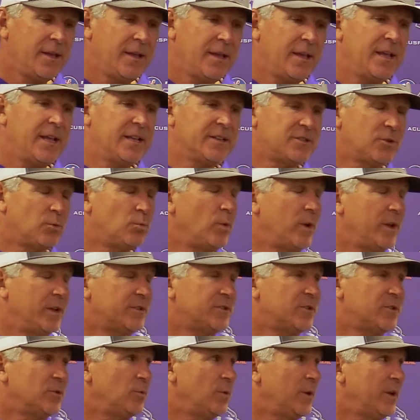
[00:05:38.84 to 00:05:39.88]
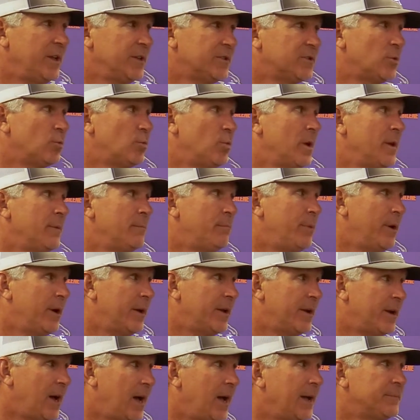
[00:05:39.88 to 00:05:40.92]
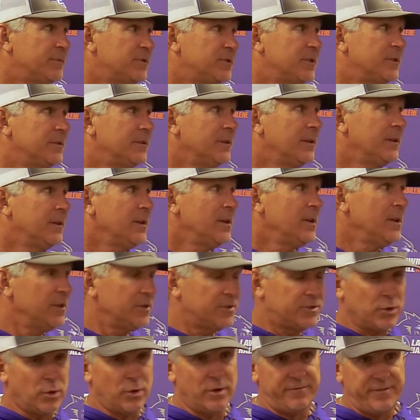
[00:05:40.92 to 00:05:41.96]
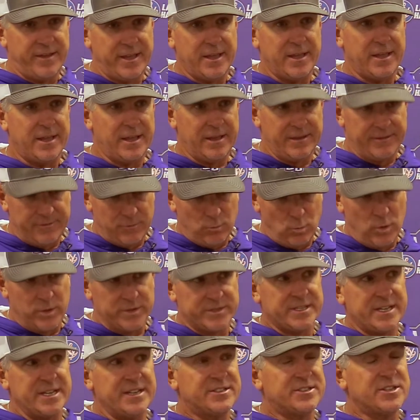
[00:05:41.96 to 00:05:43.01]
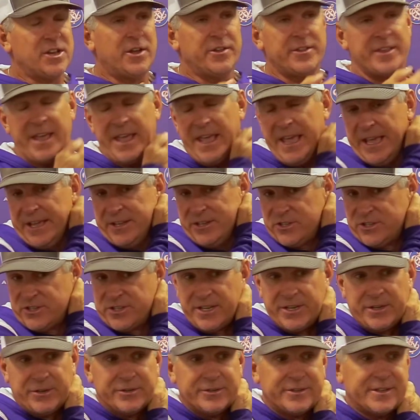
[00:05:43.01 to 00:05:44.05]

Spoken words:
it's a run punt option. So if once he saw the edge field,